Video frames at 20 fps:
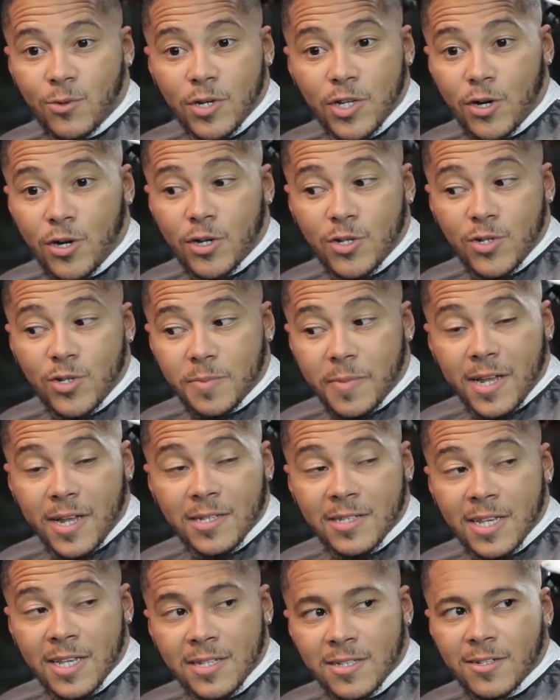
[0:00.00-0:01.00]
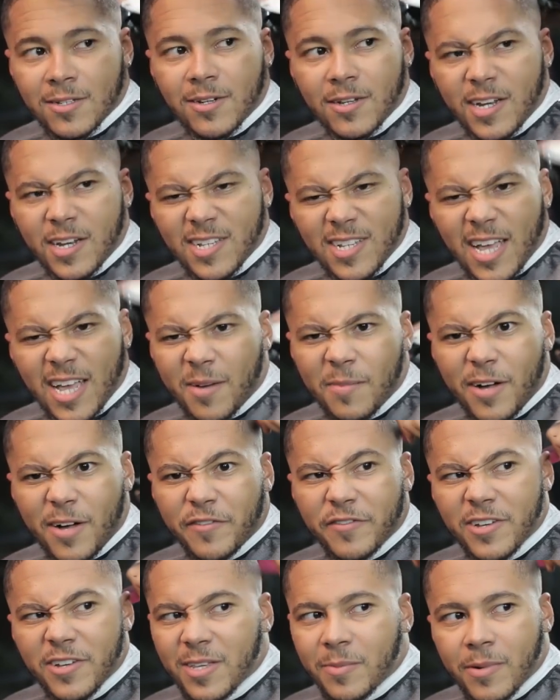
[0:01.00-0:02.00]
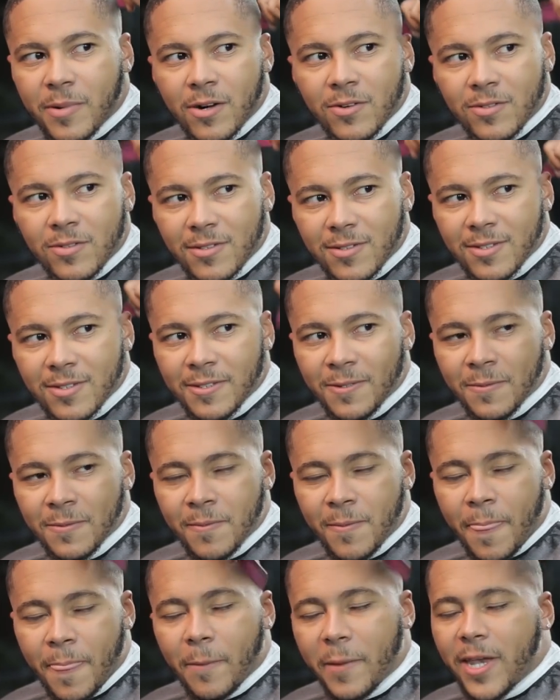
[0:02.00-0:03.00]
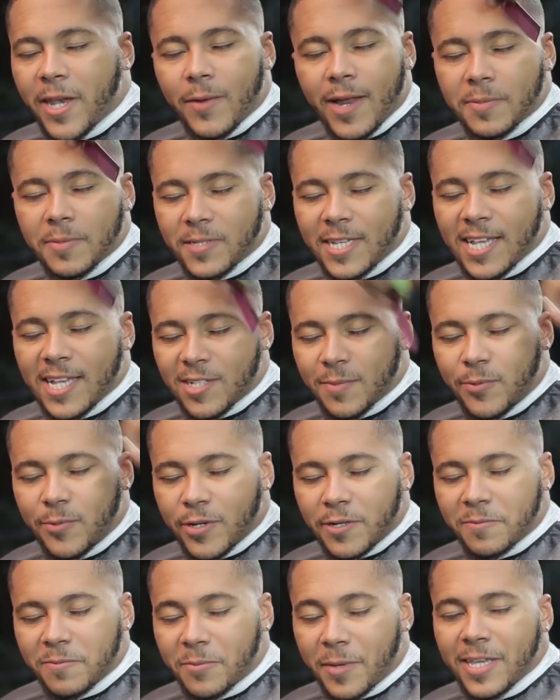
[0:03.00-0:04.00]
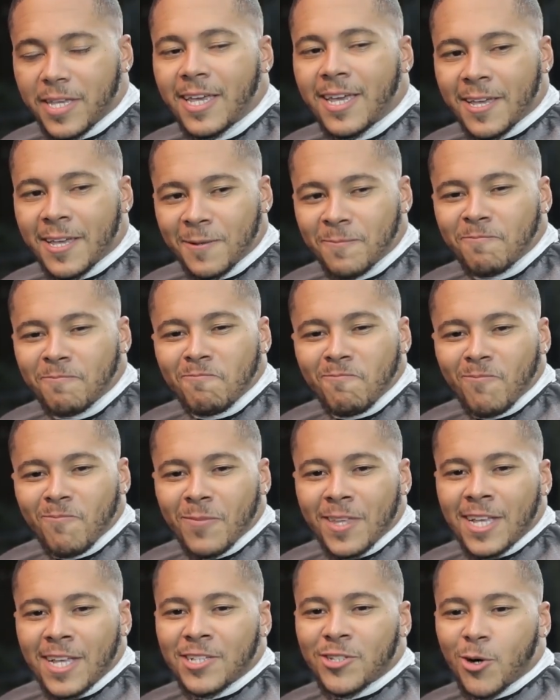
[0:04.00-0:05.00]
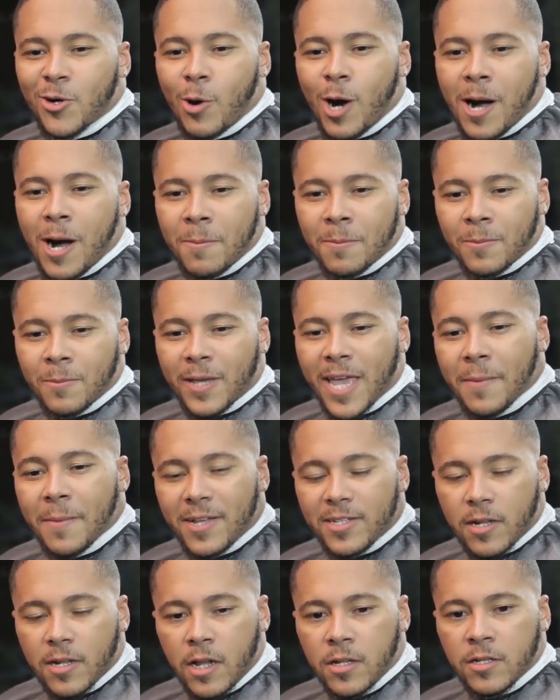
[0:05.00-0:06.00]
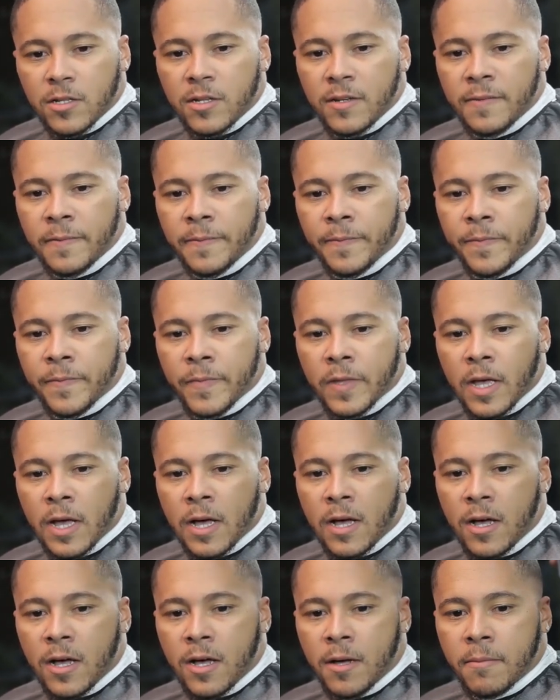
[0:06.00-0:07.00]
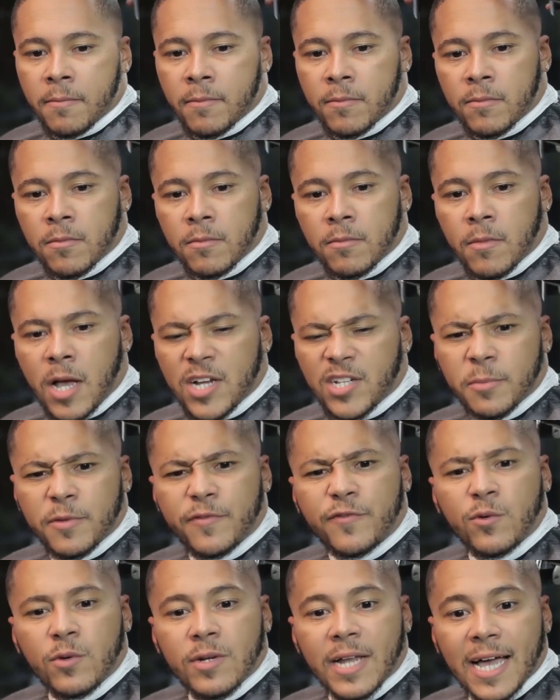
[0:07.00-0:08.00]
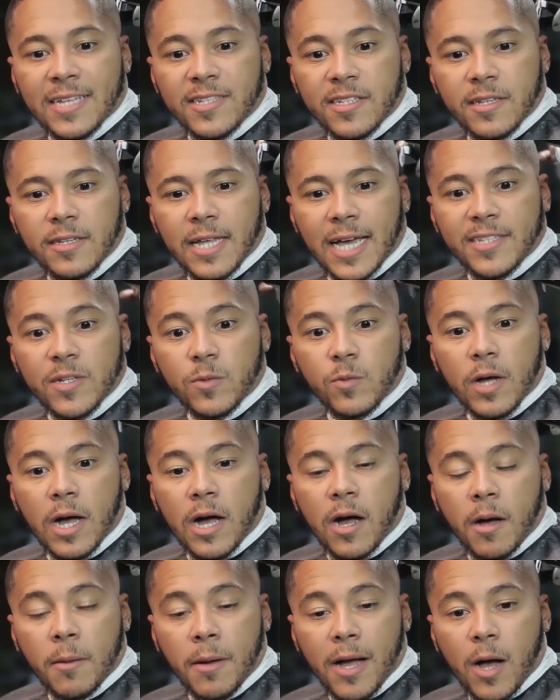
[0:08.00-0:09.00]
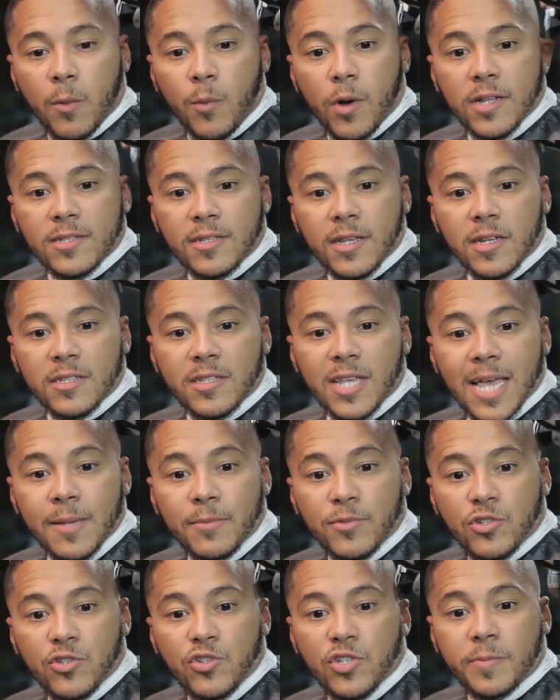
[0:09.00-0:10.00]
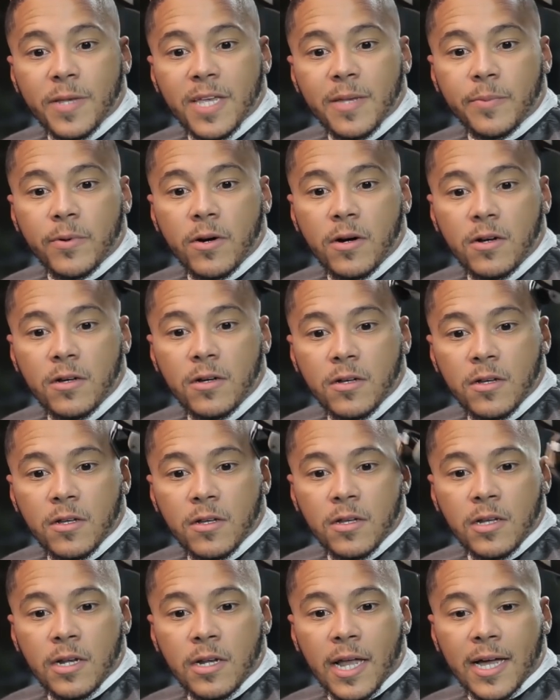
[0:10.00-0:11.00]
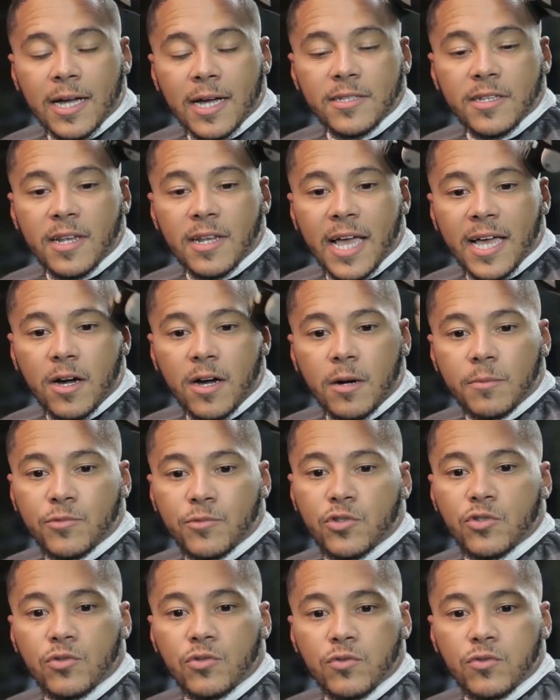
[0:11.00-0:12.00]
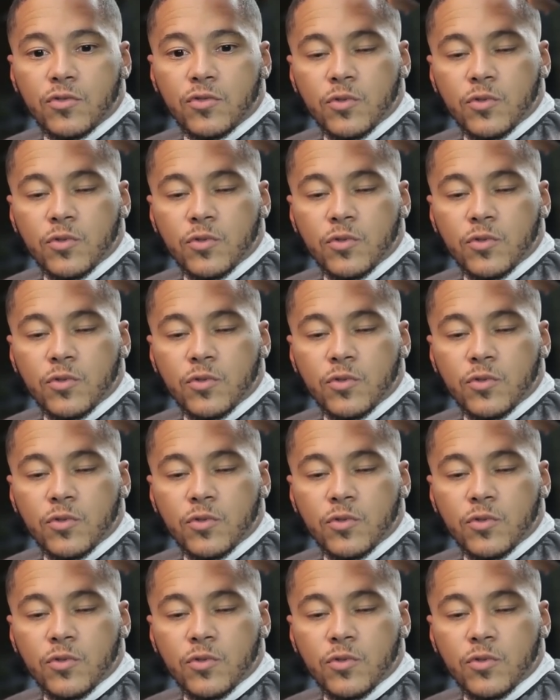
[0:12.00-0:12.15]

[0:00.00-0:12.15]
Okay. All you got to do is buy the taste card. It's like about £30. Okay. But anyway, that's besides the point. But yeah, so came back to London. Actually, before that, I worked at the Times newspaper. Like I did like 2